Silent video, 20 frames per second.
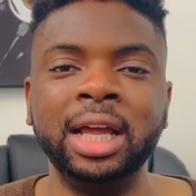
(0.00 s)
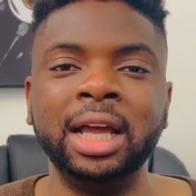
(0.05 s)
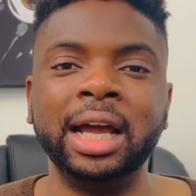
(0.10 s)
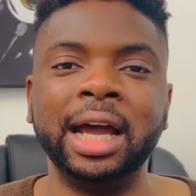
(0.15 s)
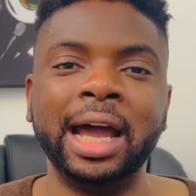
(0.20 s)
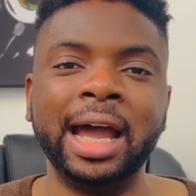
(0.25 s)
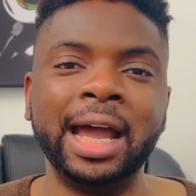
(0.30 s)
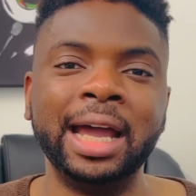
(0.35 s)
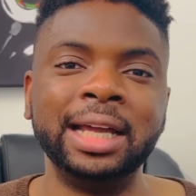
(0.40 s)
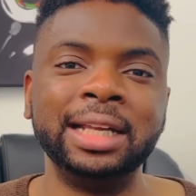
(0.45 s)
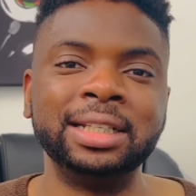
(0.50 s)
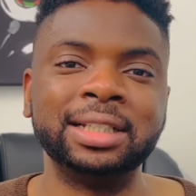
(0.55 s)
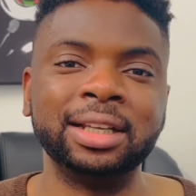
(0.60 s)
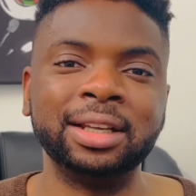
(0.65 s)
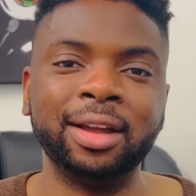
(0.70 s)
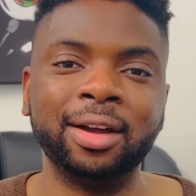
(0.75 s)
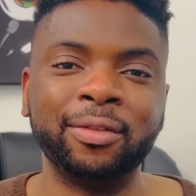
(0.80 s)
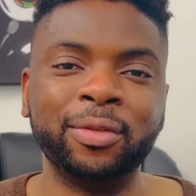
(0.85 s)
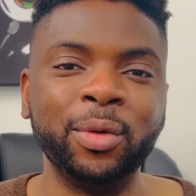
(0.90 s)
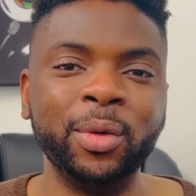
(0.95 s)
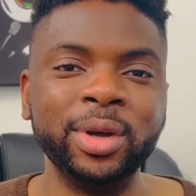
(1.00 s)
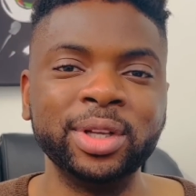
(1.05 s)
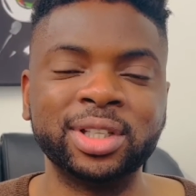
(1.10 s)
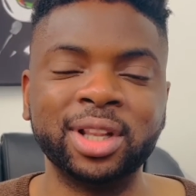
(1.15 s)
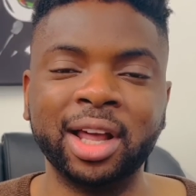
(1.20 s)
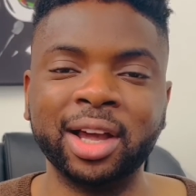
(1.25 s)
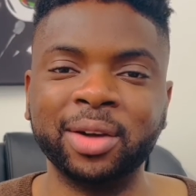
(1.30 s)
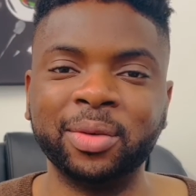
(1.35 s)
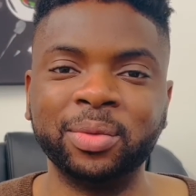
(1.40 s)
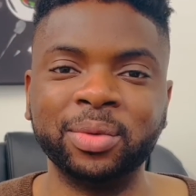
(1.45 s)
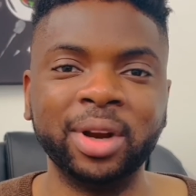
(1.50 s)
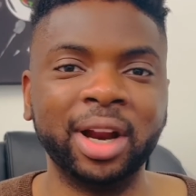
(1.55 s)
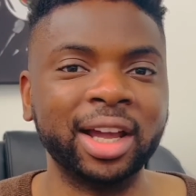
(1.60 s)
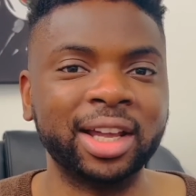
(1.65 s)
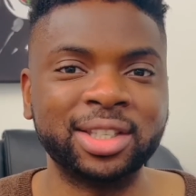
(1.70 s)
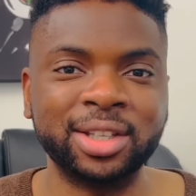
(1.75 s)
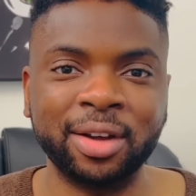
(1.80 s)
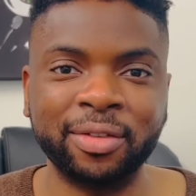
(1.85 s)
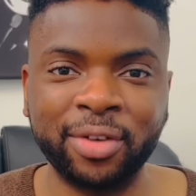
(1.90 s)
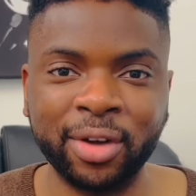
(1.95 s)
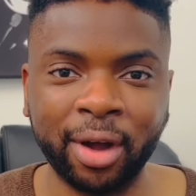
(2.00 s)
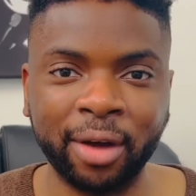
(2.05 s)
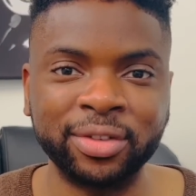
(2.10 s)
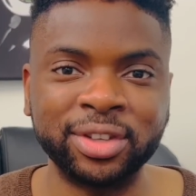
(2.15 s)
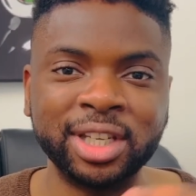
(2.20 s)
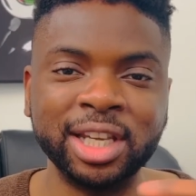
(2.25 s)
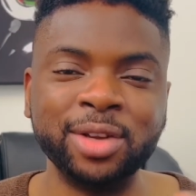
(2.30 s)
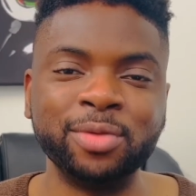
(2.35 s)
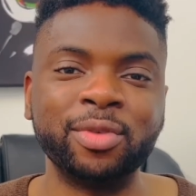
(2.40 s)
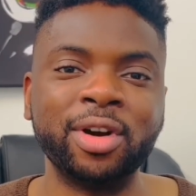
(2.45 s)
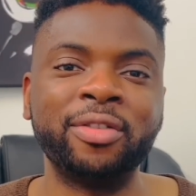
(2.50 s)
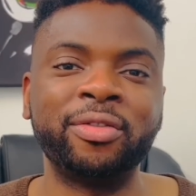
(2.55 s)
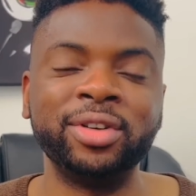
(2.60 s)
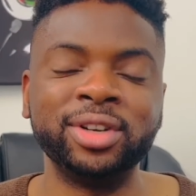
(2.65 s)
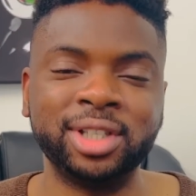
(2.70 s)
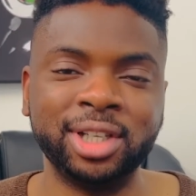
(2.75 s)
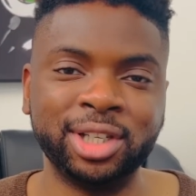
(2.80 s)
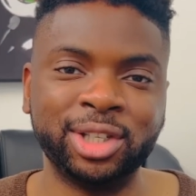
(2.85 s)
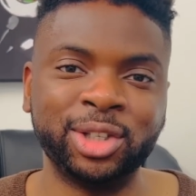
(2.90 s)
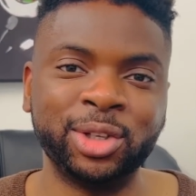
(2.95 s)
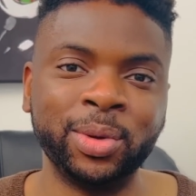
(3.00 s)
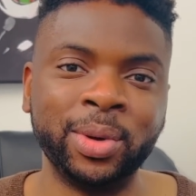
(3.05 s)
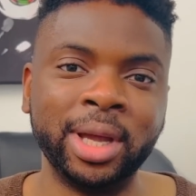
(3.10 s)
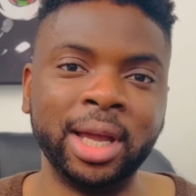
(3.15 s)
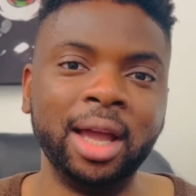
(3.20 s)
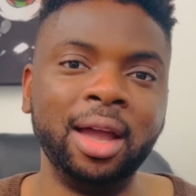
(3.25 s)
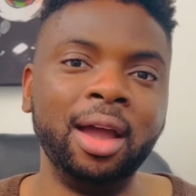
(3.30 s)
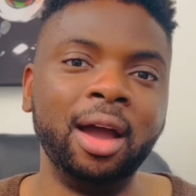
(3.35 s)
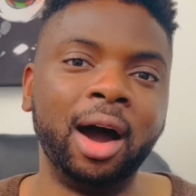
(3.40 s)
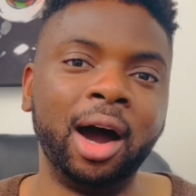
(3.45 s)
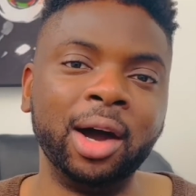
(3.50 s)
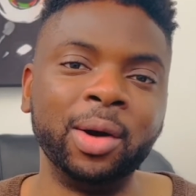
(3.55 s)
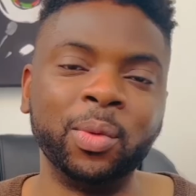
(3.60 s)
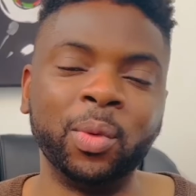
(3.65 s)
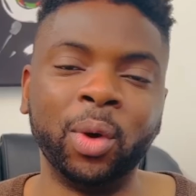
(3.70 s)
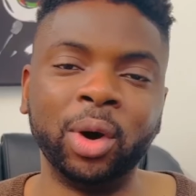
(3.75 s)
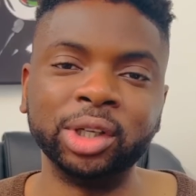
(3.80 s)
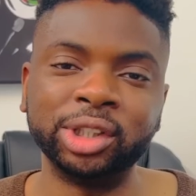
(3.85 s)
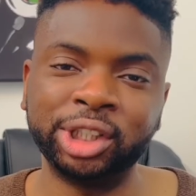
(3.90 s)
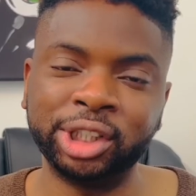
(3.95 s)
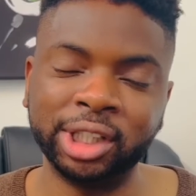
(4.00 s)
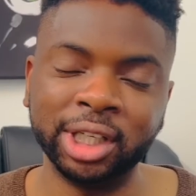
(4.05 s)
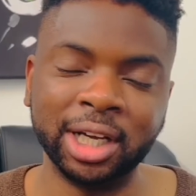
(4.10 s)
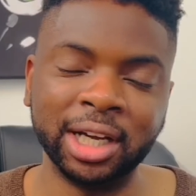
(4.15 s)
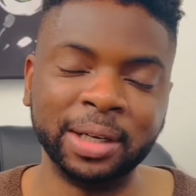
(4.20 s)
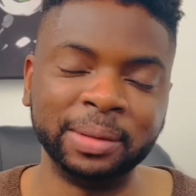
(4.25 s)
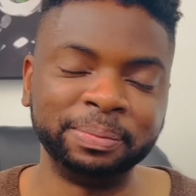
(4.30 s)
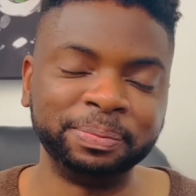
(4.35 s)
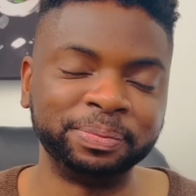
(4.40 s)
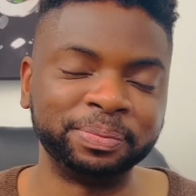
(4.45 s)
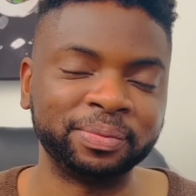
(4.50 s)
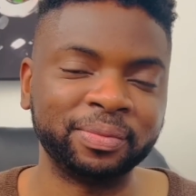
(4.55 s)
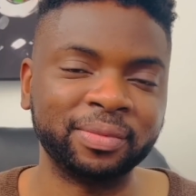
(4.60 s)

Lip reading: And I've always I've seen references to it. I watched The